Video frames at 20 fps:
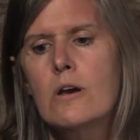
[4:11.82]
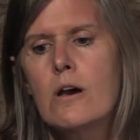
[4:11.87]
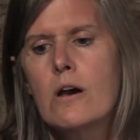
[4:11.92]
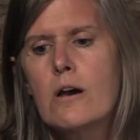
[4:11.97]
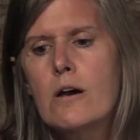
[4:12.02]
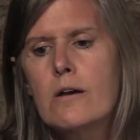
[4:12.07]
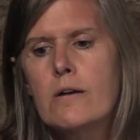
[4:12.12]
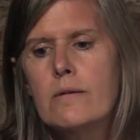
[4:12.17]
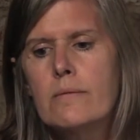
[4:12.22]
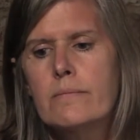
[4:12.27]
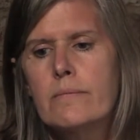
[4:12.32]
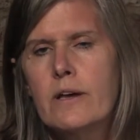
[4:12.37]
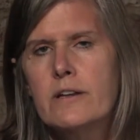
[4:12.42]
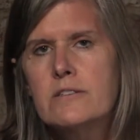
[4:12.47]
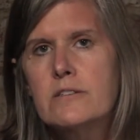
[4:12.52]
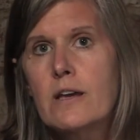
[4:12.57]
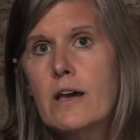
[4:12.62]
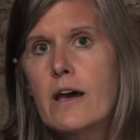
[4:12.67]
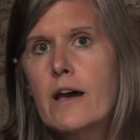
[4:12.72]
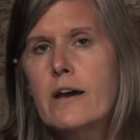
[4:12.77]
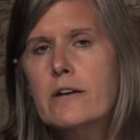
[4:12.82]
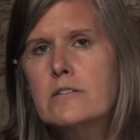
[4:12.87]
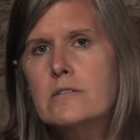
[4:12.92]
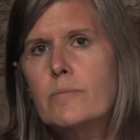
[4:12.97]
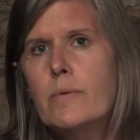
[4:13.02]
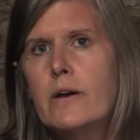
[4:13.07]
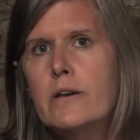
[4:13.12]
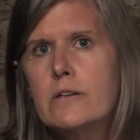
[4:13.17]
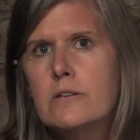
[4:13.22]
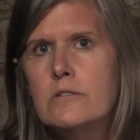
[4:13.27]
um, attacks
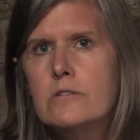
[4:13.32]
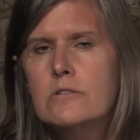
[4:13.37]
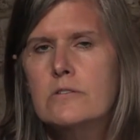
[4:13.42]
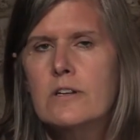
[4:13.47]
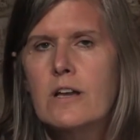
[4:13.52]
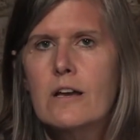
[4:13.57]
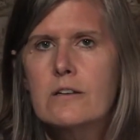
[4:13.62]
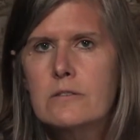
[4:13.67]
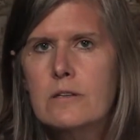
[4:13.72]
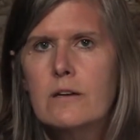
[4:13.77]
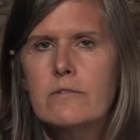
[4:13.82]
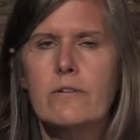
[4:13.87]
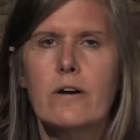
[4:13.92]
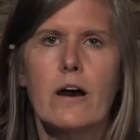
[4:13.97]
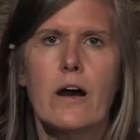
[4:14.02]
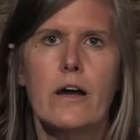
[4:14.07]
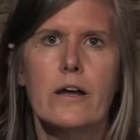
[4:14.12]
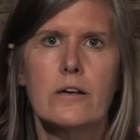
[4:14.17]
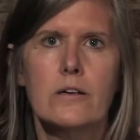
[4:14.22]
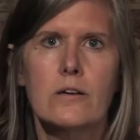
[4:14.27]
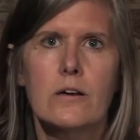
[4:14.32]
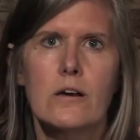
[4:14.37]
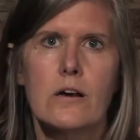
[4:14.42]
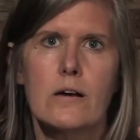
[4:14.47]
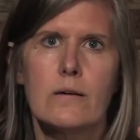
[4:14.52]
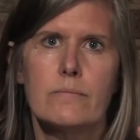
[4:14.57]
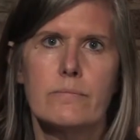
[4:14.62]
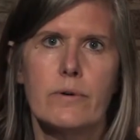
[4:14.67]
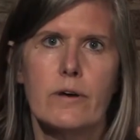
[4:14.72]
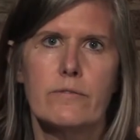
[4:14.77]
by industry, as have I,
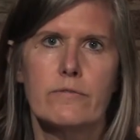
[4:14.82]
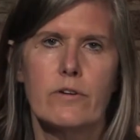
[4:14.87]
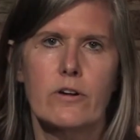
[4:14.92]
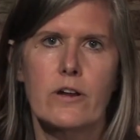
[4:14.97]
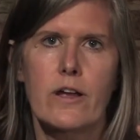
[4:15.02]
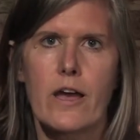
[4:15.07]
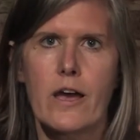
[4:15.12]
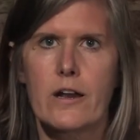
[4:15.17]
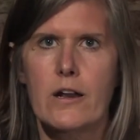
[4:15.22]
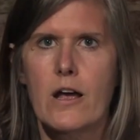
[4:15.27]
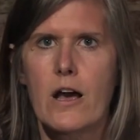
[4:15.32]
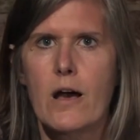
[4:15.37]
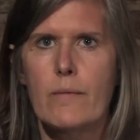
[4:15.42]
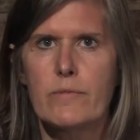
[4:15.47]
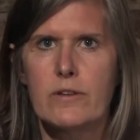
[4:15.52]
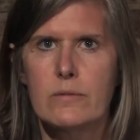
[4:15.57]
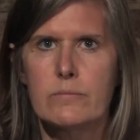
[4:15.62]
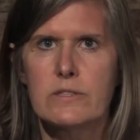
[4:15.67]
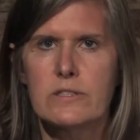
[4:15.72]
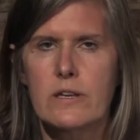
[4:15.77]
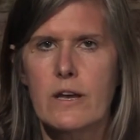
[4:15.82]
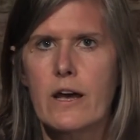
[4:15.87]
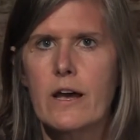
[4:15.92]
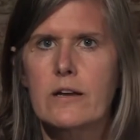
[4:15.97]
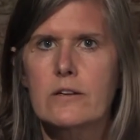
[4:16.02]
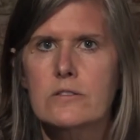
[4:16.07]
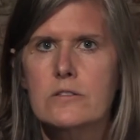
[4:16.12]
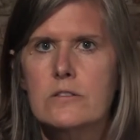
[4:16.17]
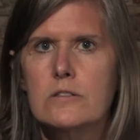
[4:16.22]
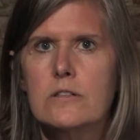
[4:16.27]
um, but very ad hominem
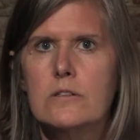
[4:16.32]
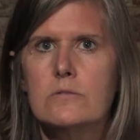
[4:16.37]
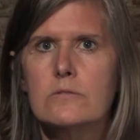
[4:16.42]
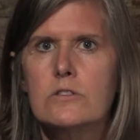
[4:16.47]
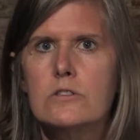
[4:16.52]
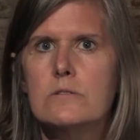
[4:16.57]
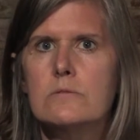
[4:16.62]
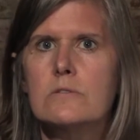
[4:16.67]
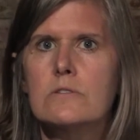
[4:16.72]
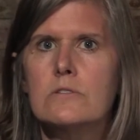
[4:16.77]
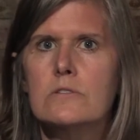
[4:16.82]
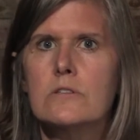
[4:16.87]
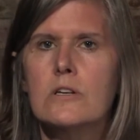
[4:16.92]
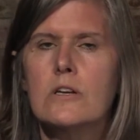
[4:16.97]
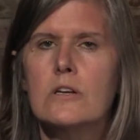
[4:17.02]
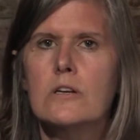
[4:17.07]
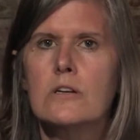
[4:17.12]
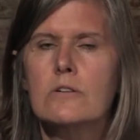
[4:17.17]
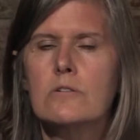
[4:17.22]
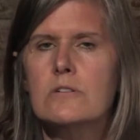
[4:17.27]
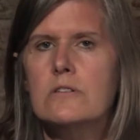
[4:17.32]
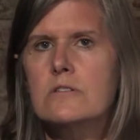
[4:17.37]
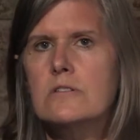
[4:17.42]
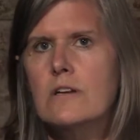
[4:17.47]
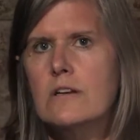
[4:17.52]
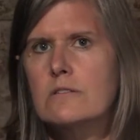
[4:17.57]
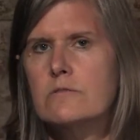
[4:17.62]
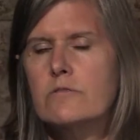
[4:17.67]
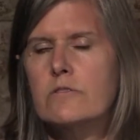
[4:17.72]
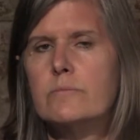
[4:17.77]
attacks. You know, she was
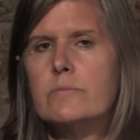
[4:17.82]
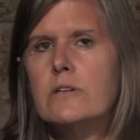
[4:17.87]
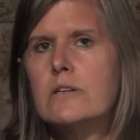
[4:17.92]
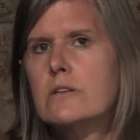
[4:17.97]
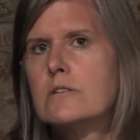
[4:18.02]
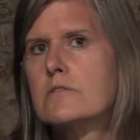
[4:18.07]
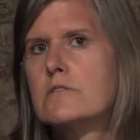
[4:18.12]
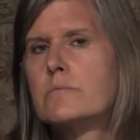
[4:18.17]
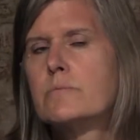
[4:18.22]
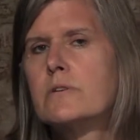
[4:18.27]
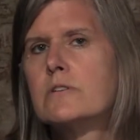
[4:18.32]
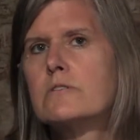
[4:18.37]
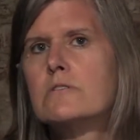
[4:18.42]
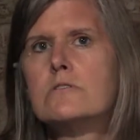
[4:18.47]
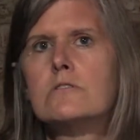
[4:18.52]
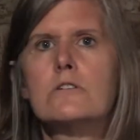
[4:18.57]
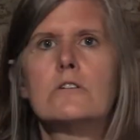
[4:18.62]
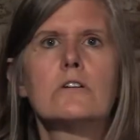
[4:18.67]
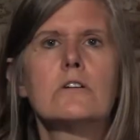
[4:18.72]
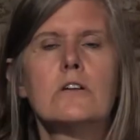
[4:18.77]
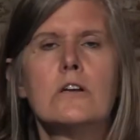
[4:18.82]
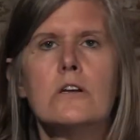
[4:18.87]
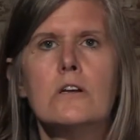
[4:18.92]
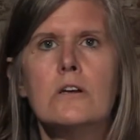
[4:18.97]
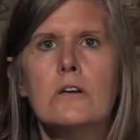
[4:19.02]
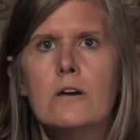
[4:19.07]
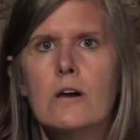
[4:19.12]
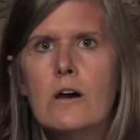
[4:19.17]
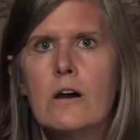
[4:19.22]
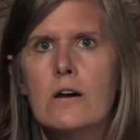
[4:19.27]
criticized for being a spinster
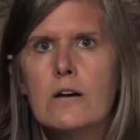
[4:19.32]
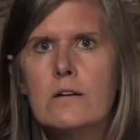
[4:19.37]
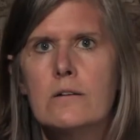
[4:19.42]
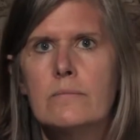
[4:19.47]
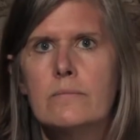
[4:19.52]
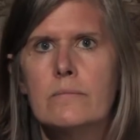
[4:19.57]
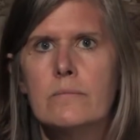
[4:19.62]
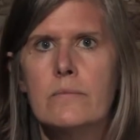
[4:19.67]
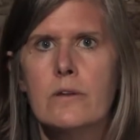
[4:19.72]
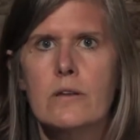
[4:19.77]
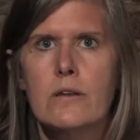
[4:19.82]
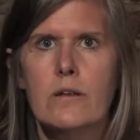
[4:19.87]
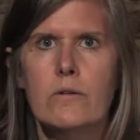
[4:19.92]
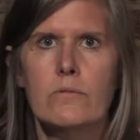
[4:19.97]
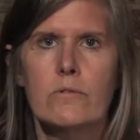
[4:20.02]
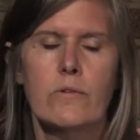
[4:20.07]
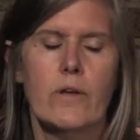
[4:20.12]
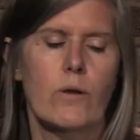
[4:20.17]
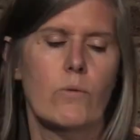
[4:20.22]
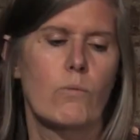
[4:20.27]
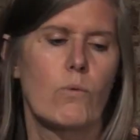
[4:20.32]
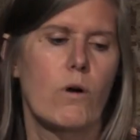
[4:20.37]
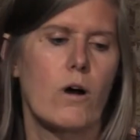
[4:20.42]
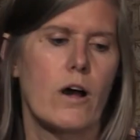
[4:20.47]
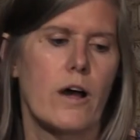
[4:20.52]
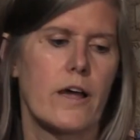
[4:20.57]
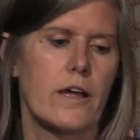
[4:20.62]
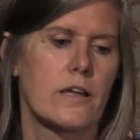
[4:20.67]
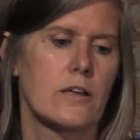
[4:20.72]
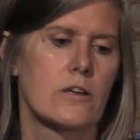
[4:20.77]
um, and like
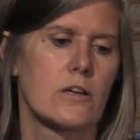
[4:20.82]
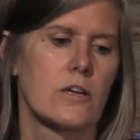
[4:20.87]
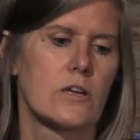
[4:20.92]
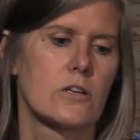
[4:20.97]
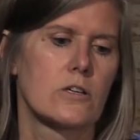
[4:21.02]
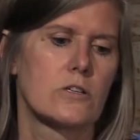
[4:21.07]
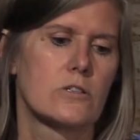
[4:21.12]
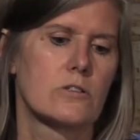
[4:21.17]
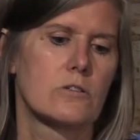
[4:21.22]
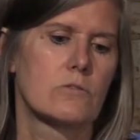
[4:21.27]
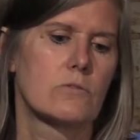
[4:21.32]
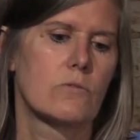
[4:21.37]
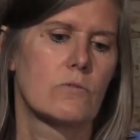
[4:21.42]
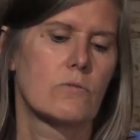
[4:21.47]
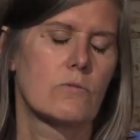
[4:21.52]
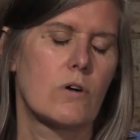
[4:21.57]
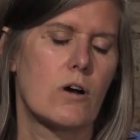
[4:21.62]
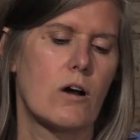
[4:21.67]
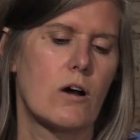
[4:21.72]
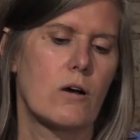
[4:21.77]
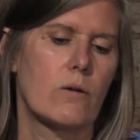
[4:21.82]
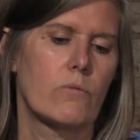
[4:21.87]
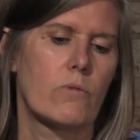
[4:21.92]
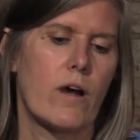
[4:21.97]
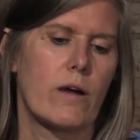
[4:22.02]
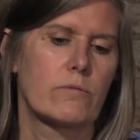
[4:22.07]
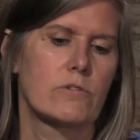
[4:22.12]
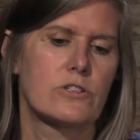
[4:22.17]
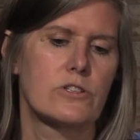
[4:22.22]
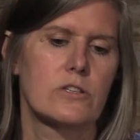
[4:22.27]
why uh,
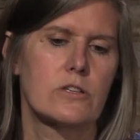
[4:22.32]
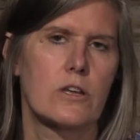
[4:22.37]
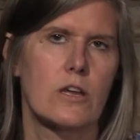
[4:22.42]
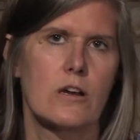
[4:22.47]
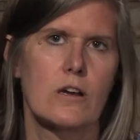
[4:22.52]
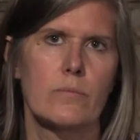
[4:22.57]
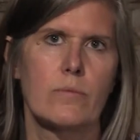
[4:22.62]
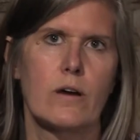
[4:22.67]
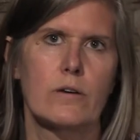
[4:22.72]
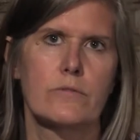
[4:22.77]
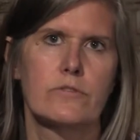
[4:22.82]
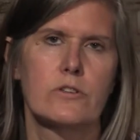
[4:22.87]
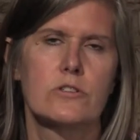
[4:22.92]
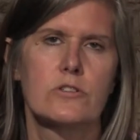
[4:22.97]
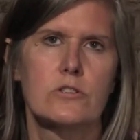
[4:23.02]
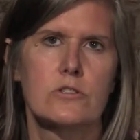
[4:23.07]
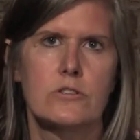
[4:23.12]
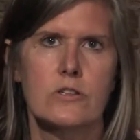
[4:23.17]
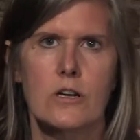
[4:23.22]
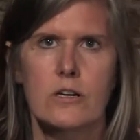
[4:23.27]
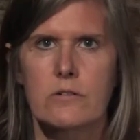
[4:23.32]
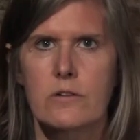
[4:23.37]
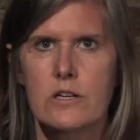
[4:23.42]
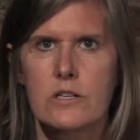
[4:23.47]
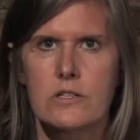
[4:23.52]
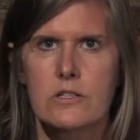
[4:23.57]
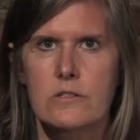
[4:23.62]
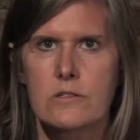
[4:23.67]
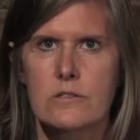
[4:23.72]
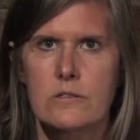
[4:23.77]
why would she care about future
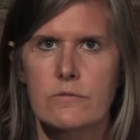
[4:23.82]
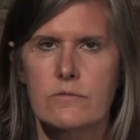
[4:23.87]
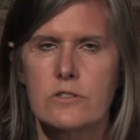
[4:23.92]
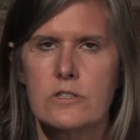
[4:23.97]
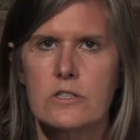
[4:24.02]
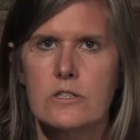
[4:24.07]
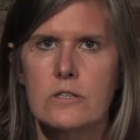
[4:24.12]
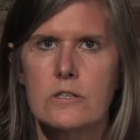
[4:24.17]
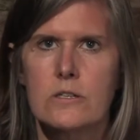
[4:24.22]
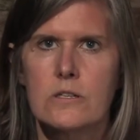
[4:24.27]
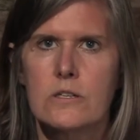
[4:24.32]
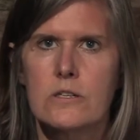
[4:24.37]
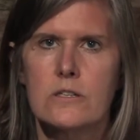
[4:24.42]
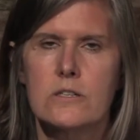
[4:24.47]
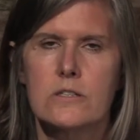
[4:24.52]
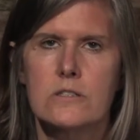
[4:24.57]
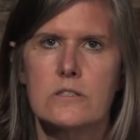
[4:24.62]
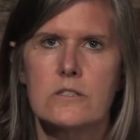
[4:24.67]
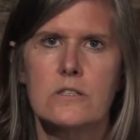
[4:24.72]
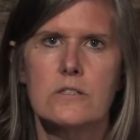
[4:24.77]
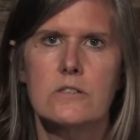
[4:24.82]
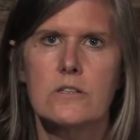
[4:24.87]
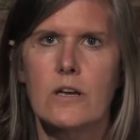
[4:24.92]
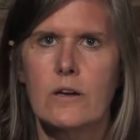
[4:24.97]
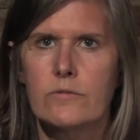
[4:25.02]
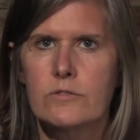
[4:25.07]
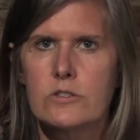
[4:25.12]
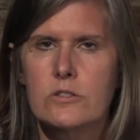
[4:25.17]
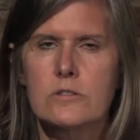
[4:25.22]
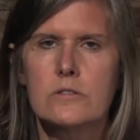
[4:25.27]
generations if she didn't
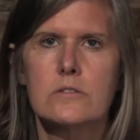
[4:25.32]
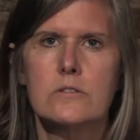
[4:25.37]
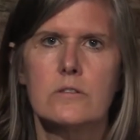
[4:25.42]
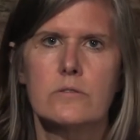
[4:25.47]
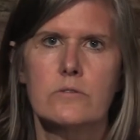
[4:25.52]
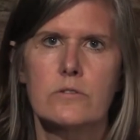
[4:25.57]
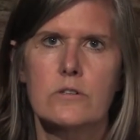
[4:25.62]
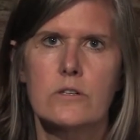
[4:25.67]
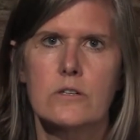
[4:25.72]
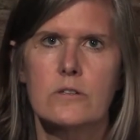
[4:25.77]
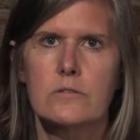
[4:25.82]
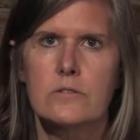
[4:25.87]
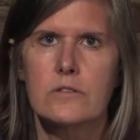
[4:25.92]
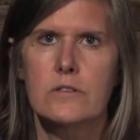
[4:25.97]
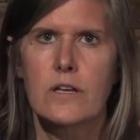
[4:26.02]
have children of her own